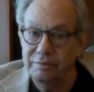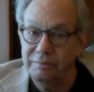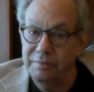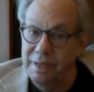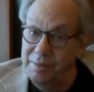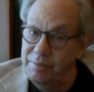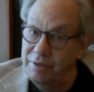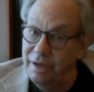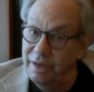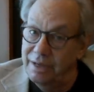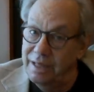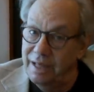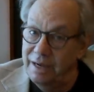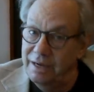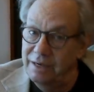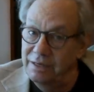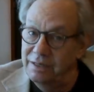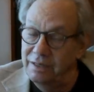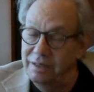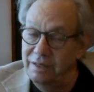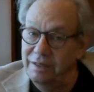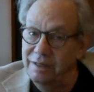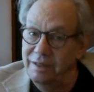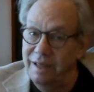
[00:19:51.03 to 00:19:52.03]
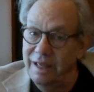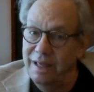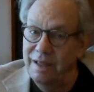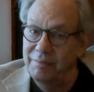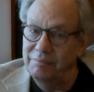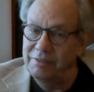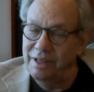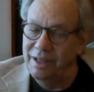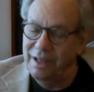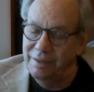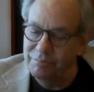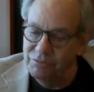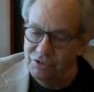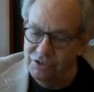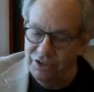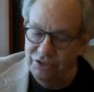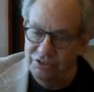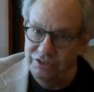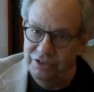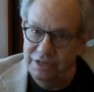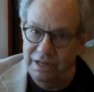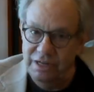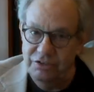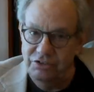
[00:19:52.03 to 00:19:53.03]
Maybe I'll get into a little gambling, I'm
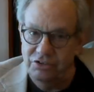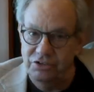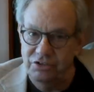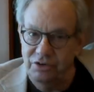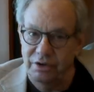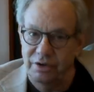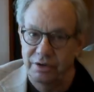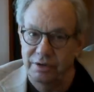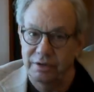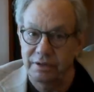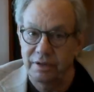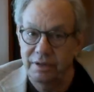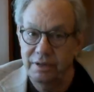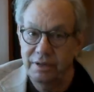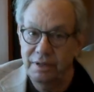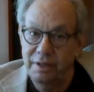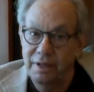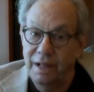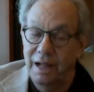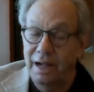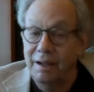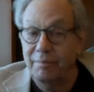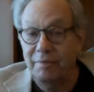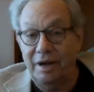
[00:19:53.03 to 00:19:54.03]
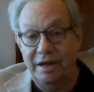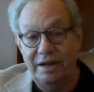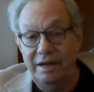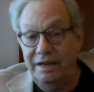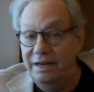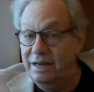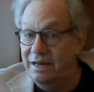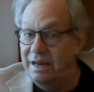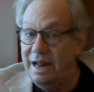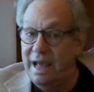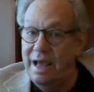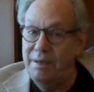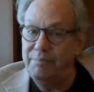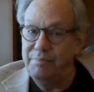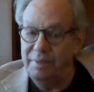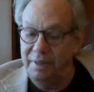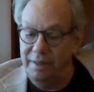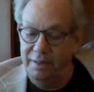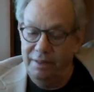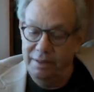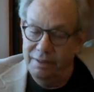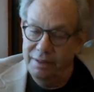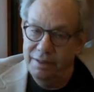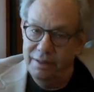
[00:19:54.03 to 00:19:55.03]
just not sure. I might need a
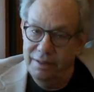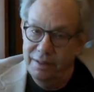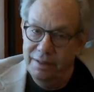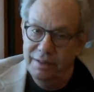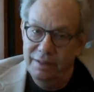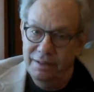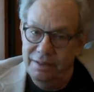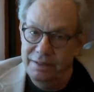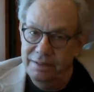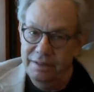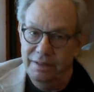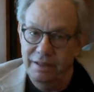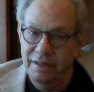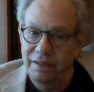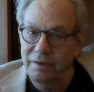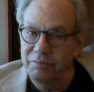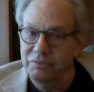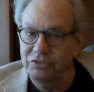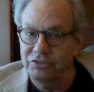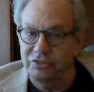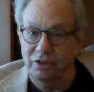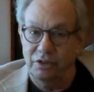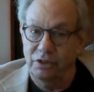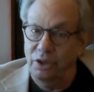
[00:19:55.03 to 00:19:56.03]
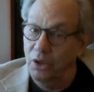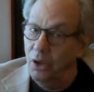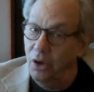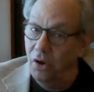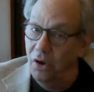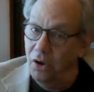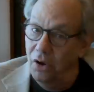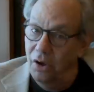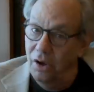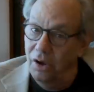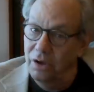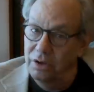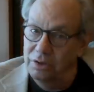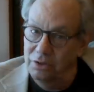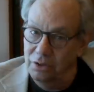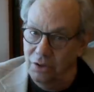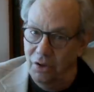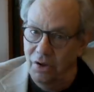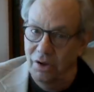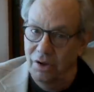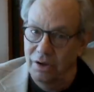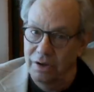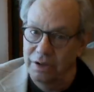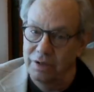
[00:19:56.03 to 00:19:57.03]
nappy, Yeah, it was a long,
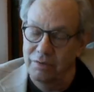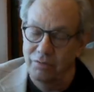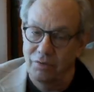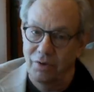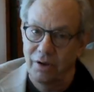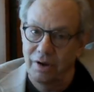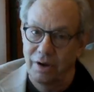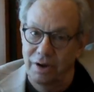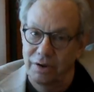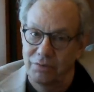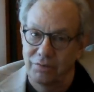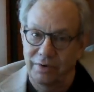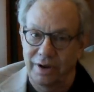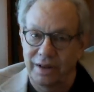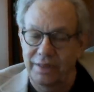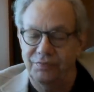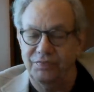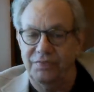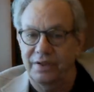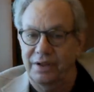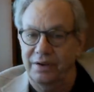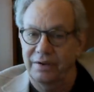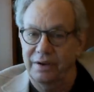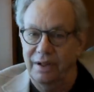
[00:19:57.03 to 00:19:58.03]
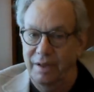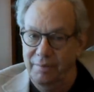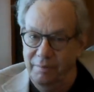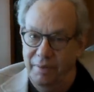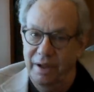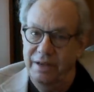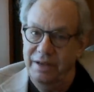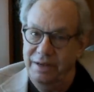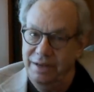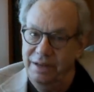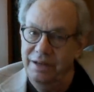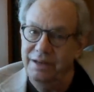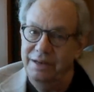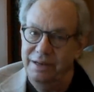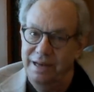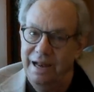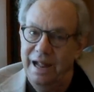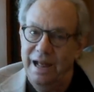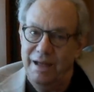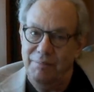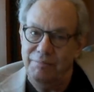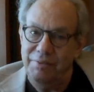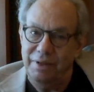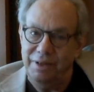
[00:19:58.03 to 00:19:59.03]
long rant there, and I might need a
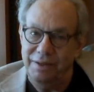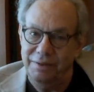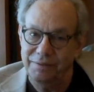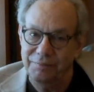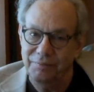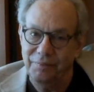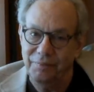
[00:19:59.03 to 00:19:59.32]
nappy.